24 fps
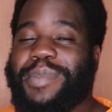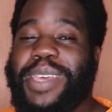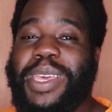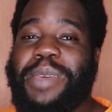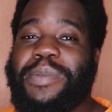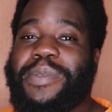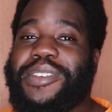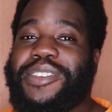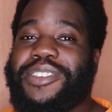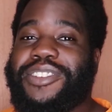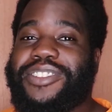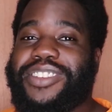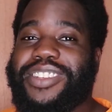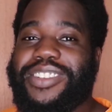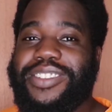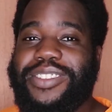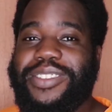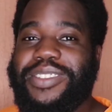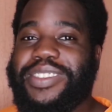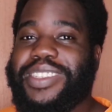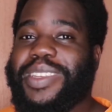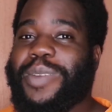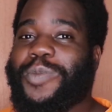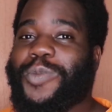Maybe you should
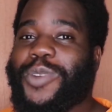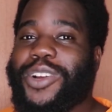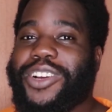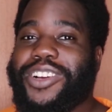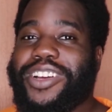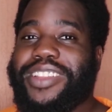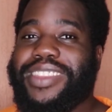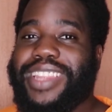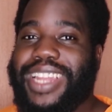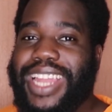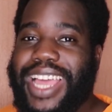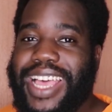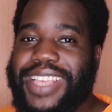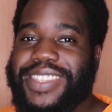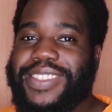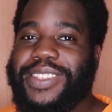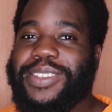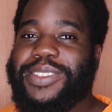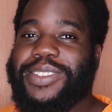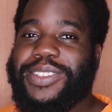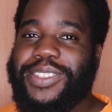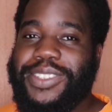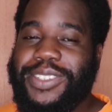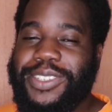do some work on the lasso
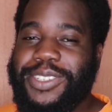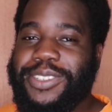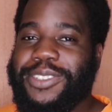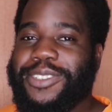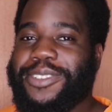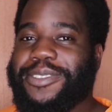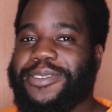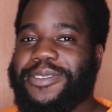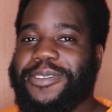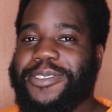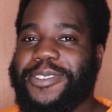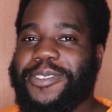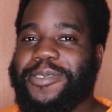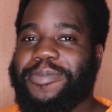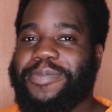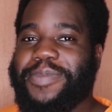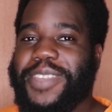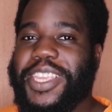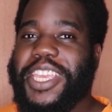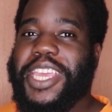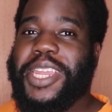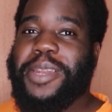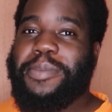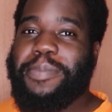too.
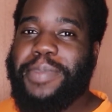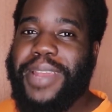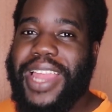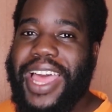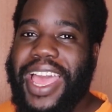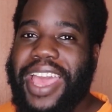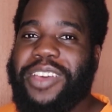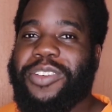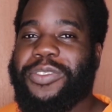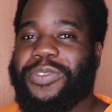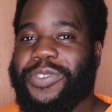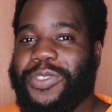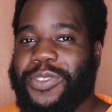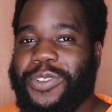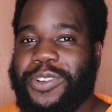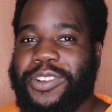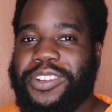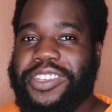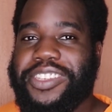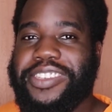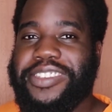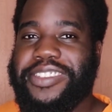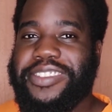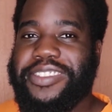In black, of
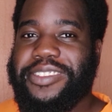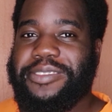course.